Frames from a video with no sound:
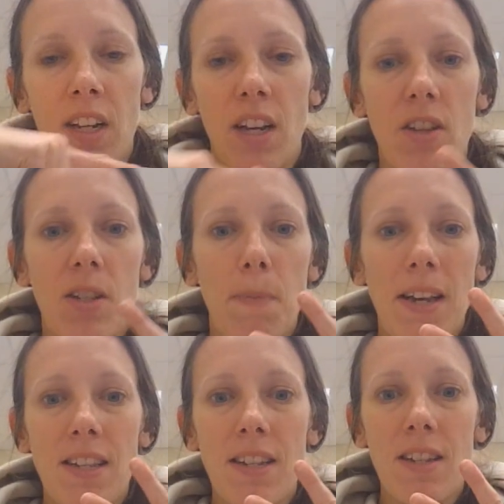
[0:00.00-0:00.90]
Now the
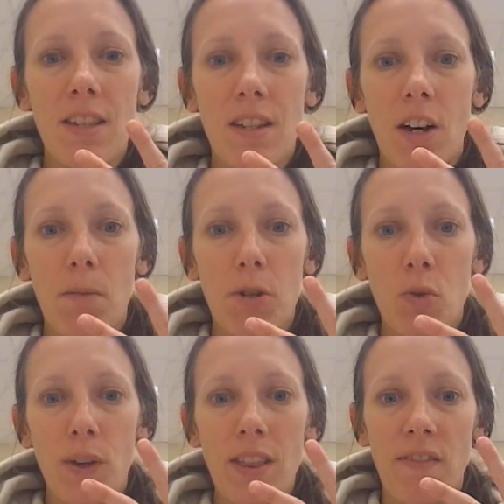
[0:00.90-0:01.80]
spaces are
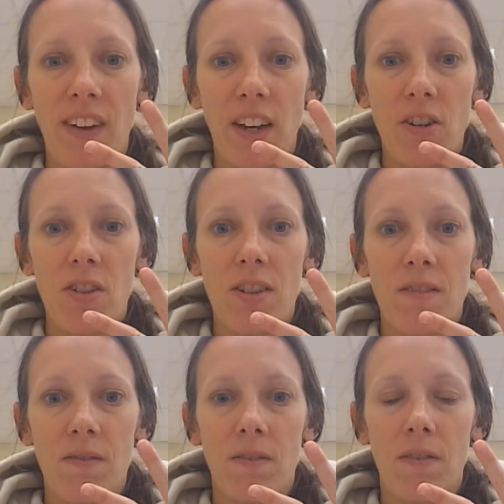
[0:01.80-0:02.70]
between the fingers.
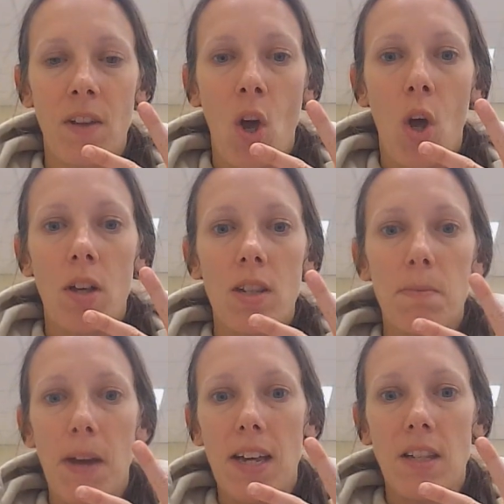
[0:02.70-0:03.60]

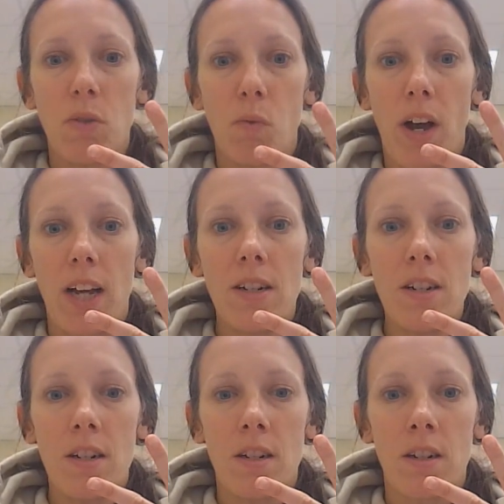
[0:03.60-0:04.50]
Space 1,
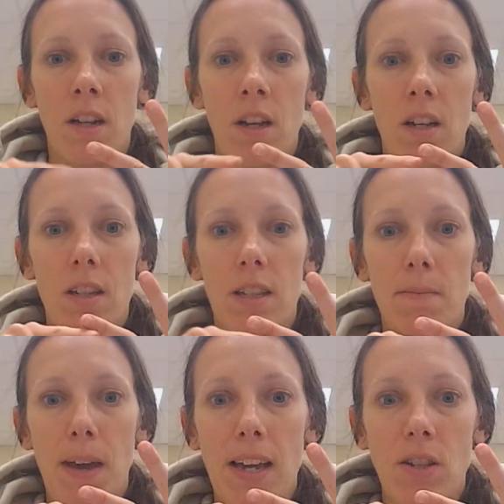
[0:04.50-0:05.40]

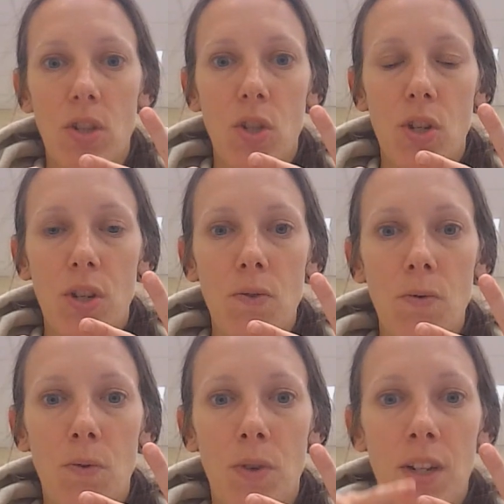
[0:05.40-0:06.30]
space 2,
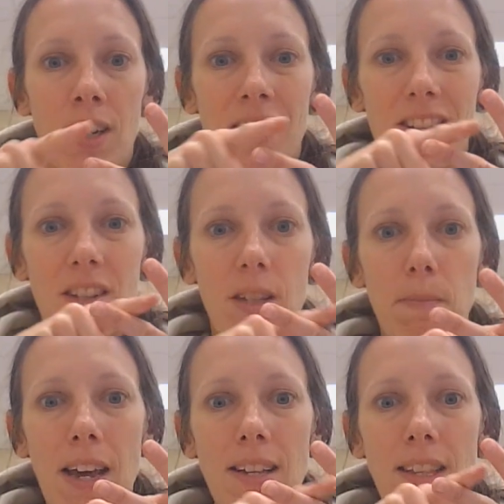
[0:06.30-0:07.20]

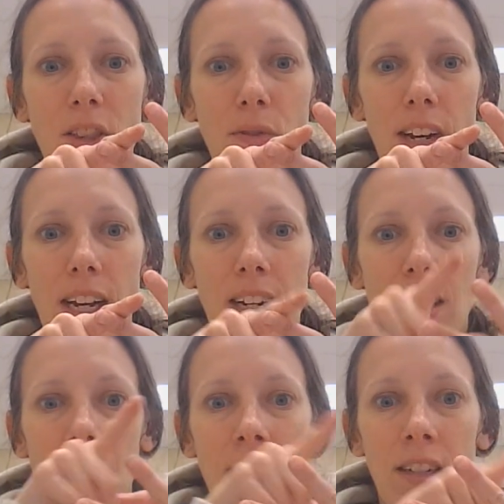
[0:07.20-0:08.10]
space 3,
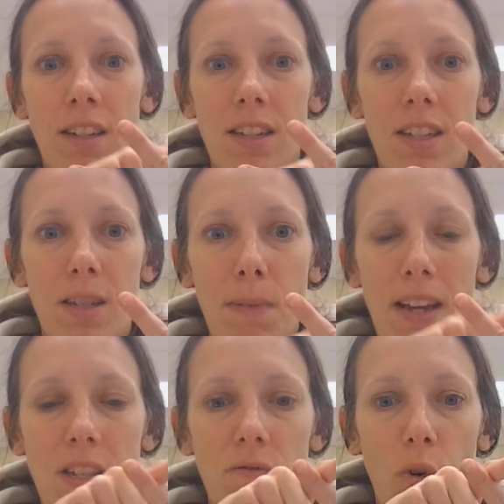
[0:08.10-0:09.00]

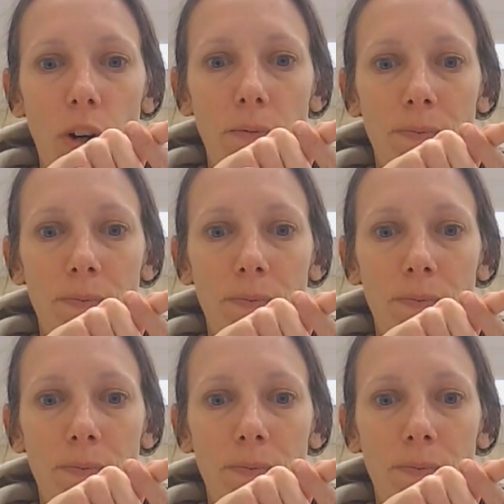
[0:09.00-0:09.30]
space 4.